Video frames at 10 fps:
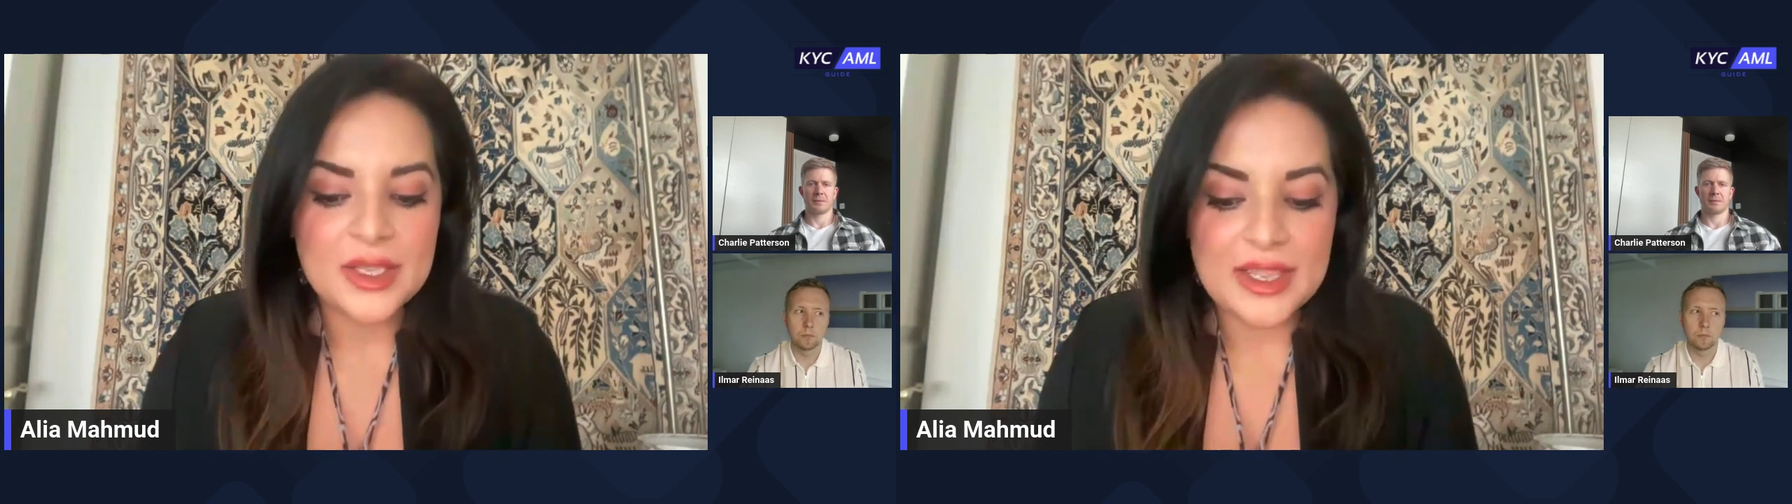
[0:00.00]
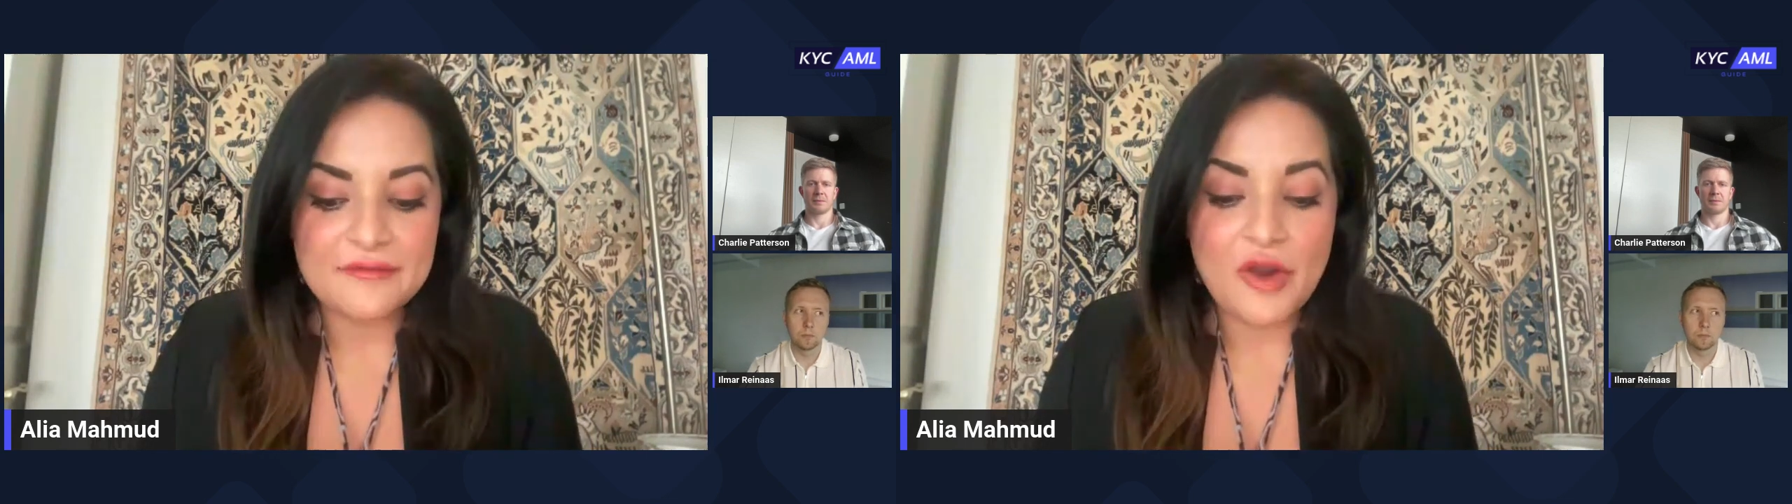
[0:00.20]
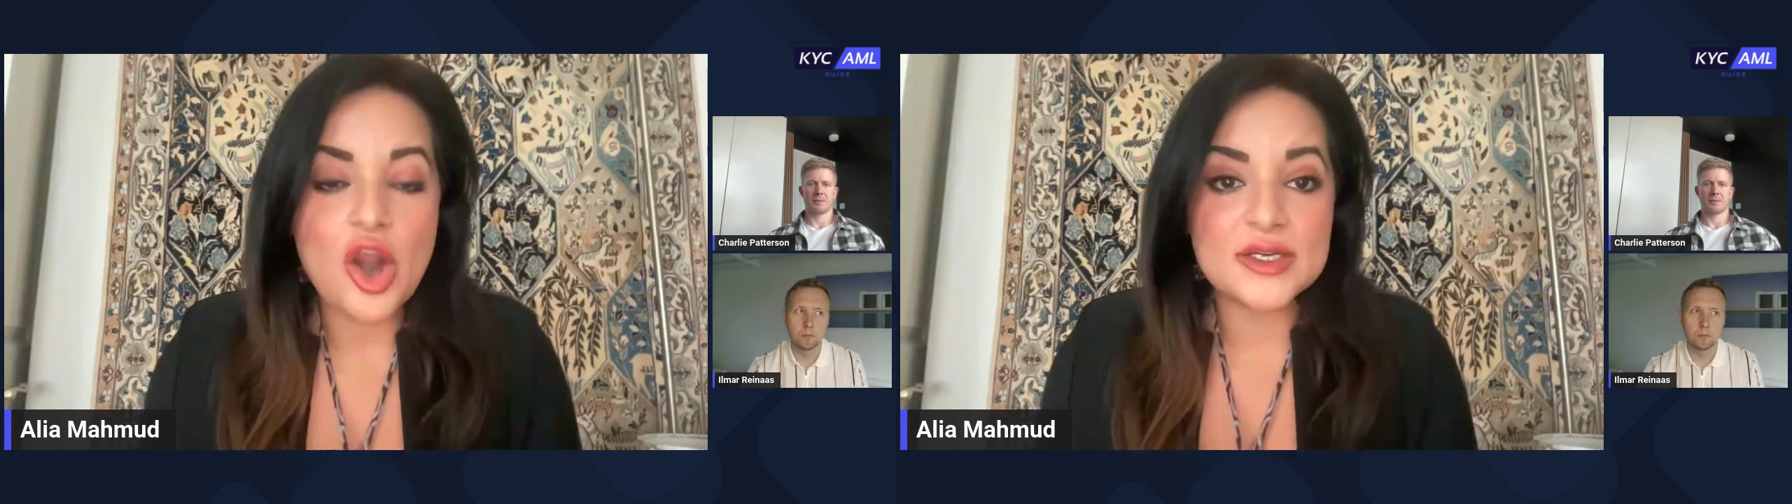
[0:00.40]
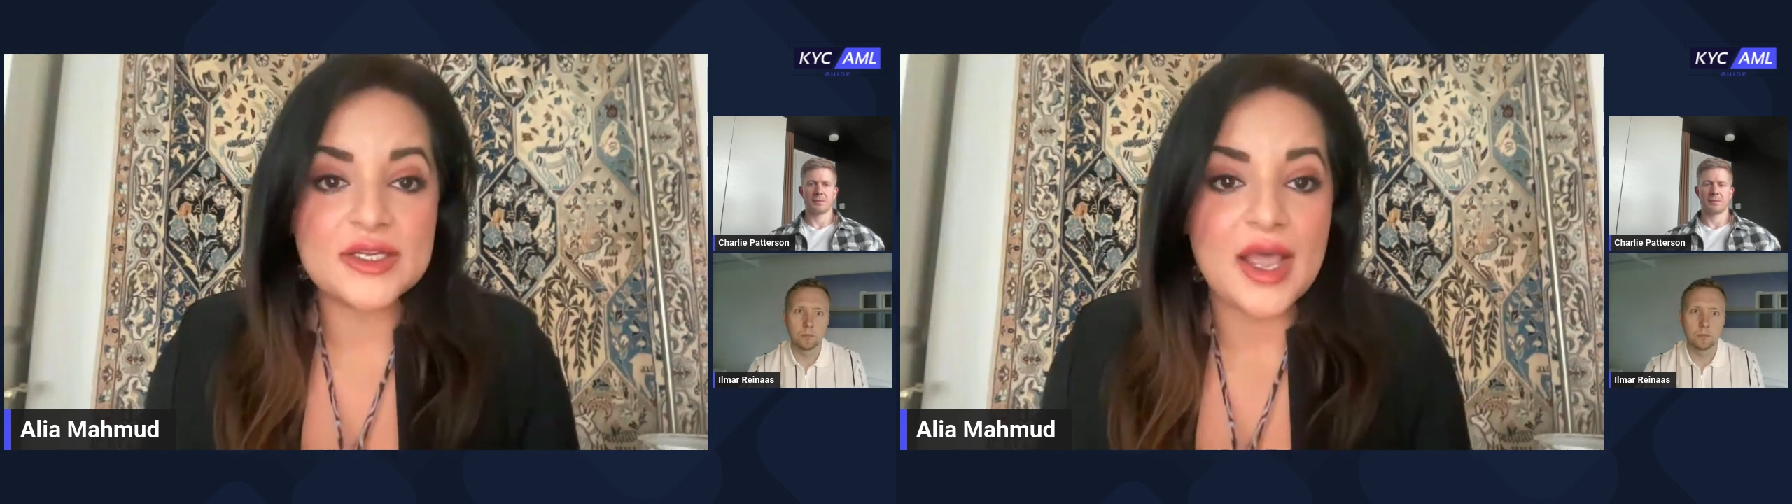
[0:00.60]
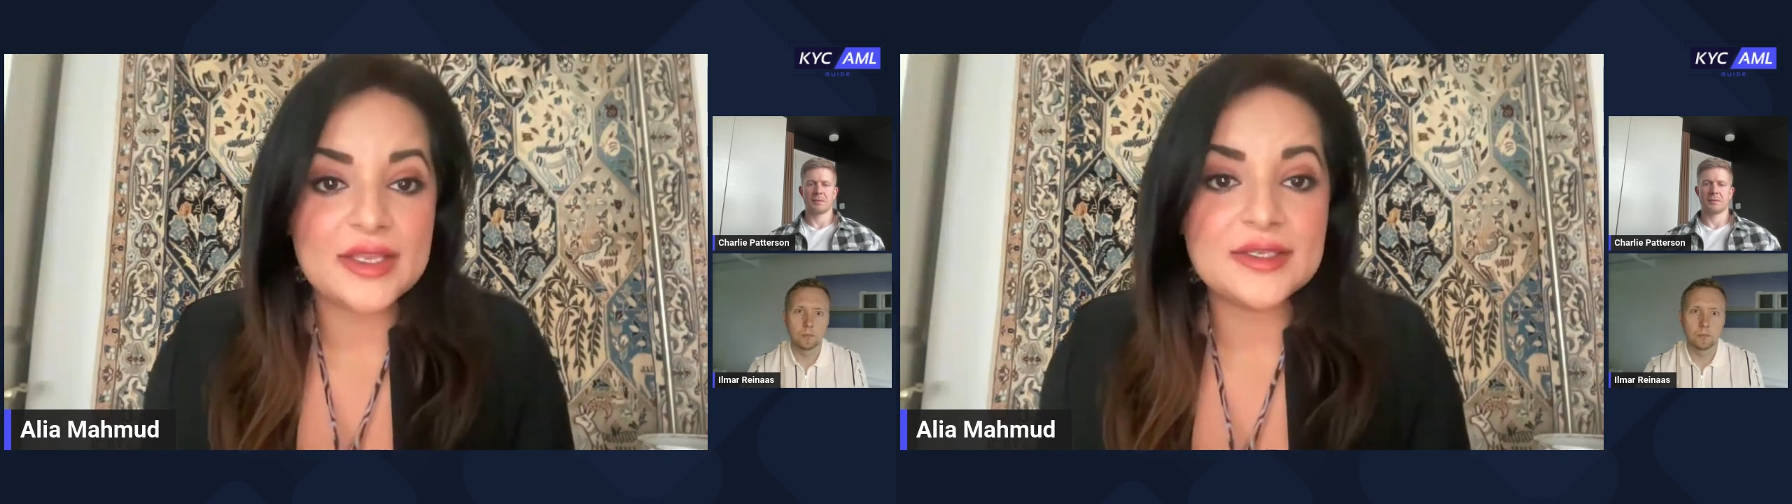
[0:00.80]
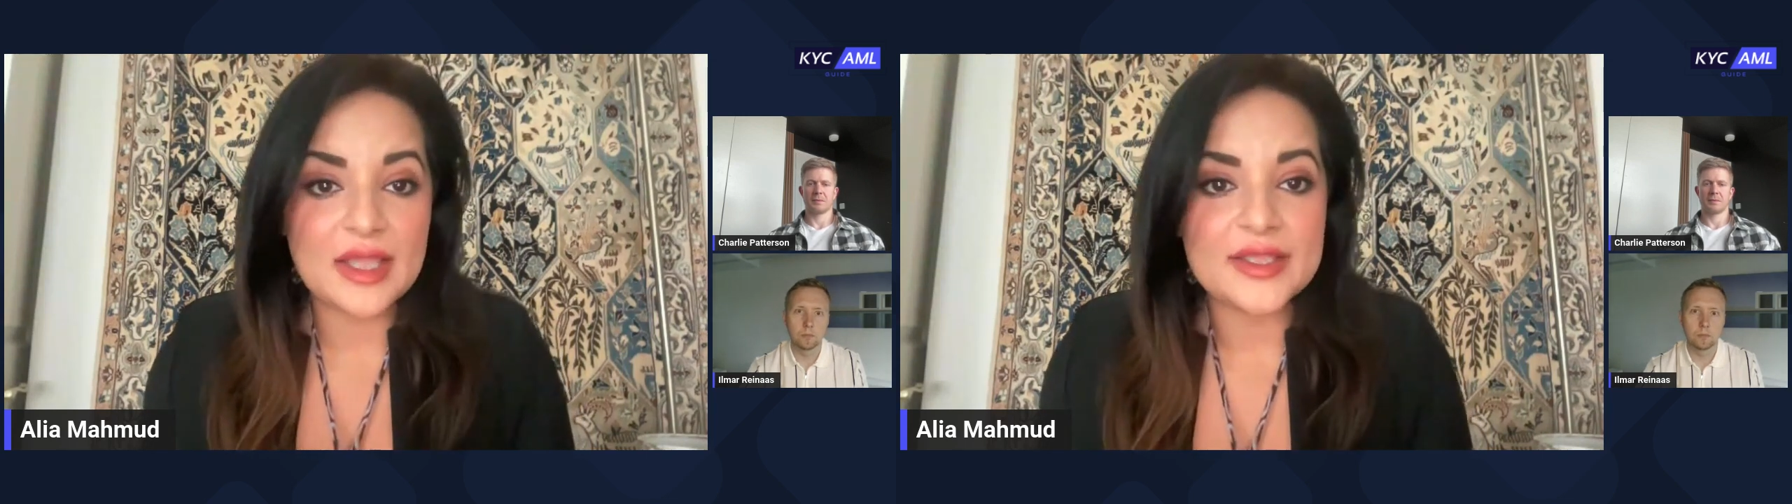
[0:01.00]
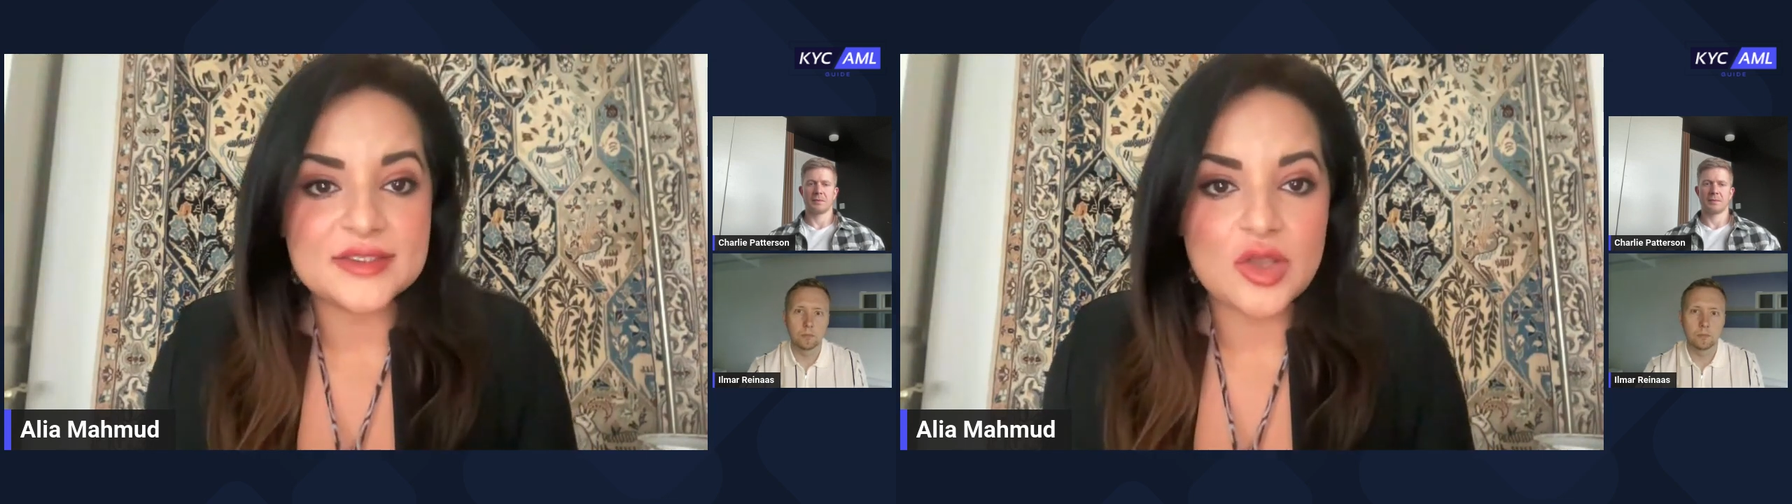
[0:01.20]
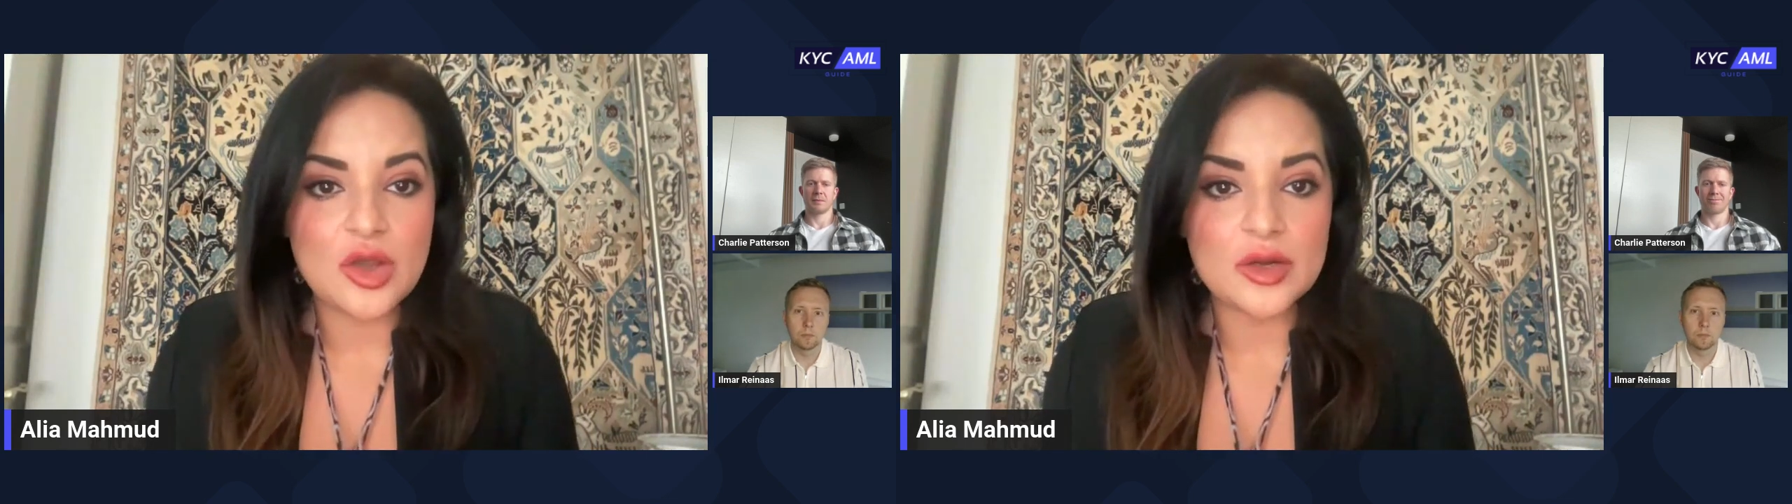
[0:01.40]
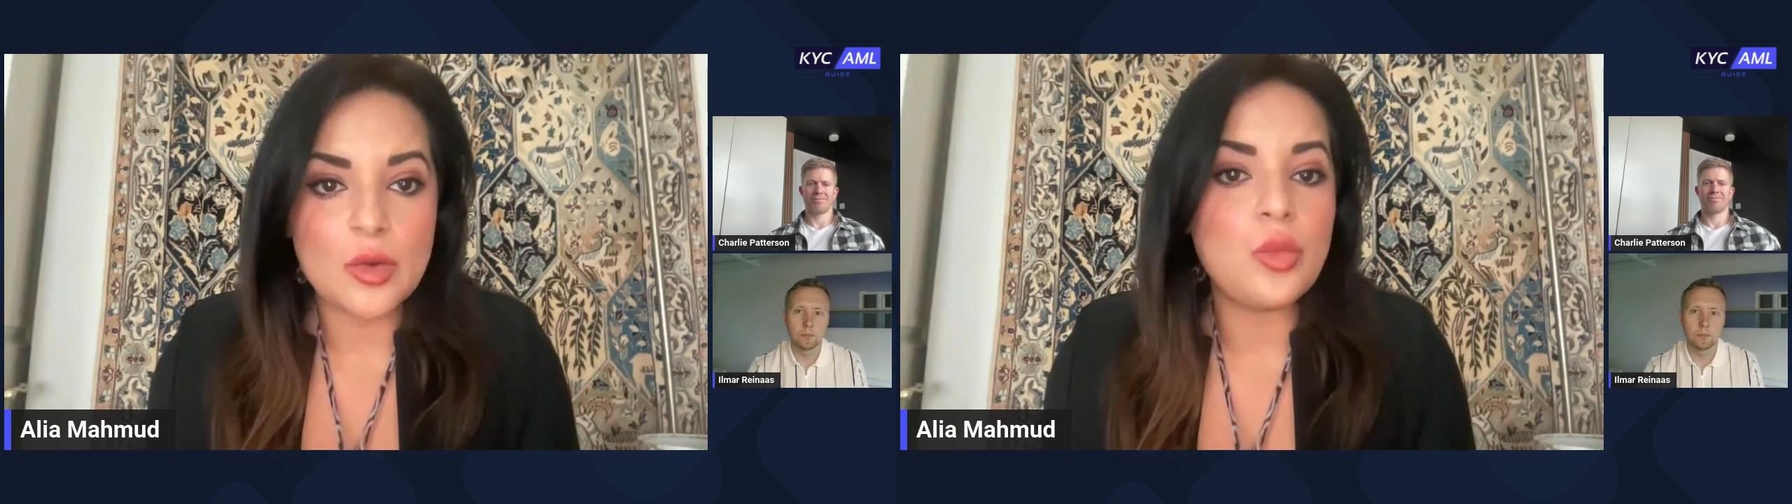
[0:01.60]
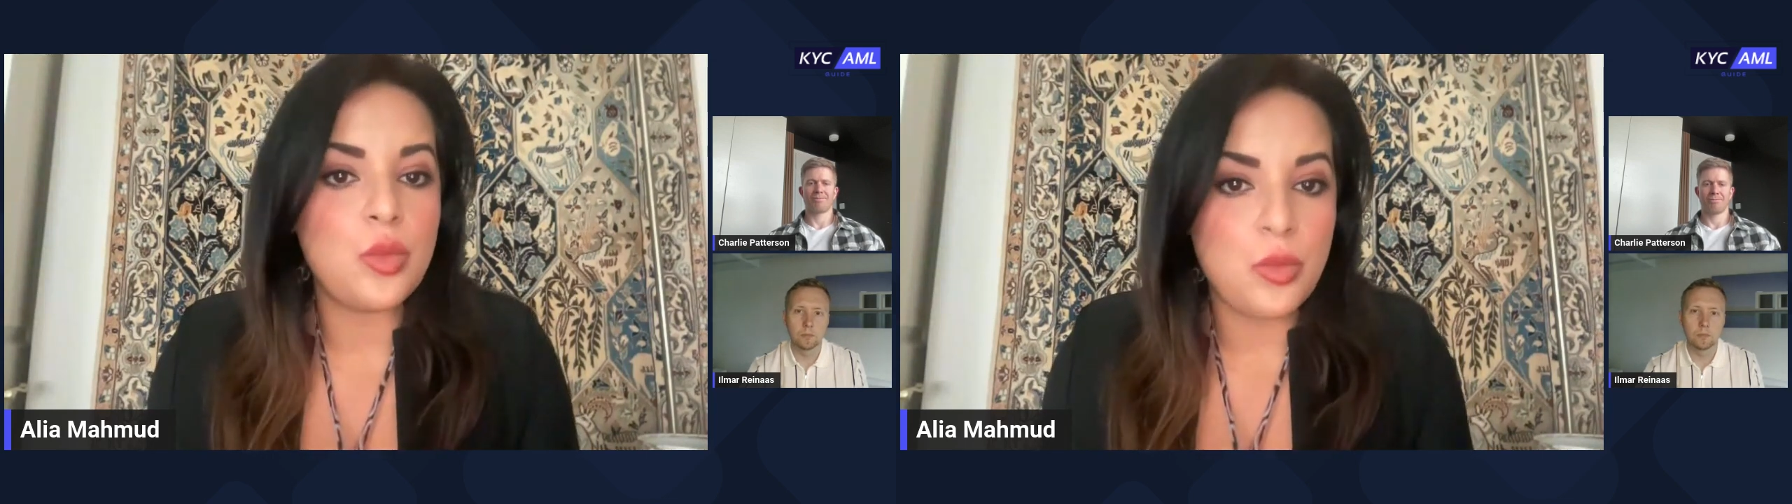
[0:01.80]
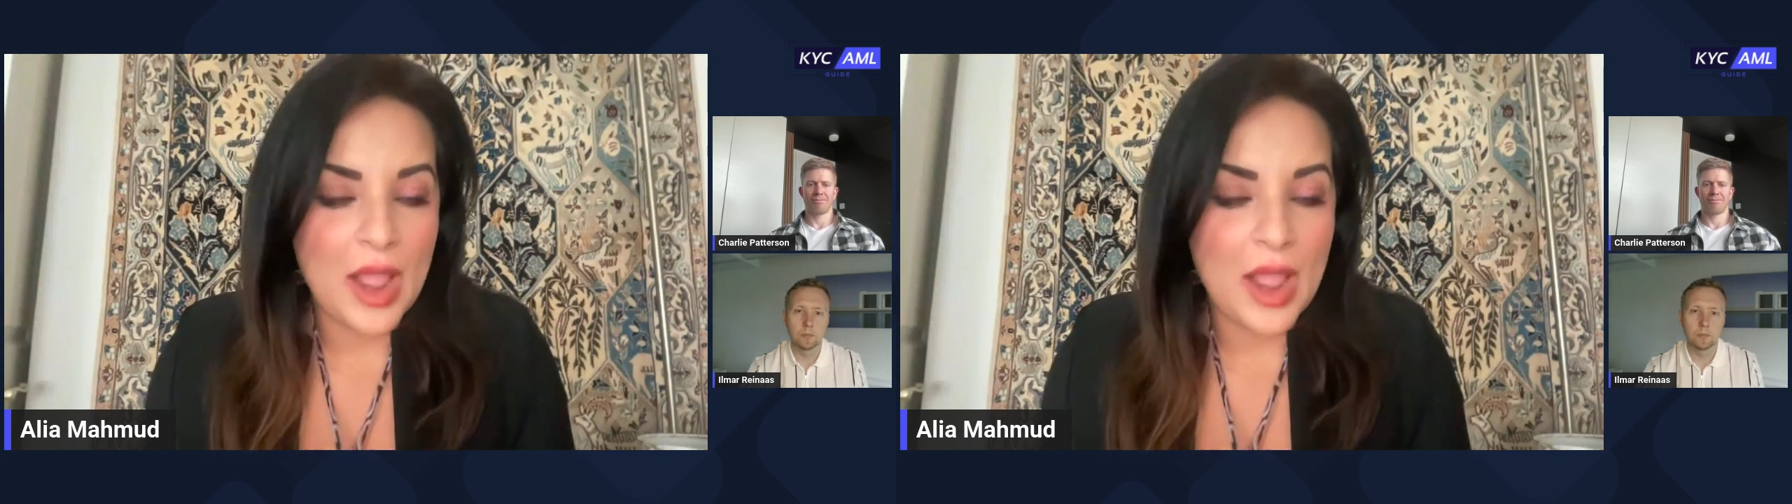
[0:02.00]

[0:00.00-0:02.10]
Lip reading: of hard guidelines on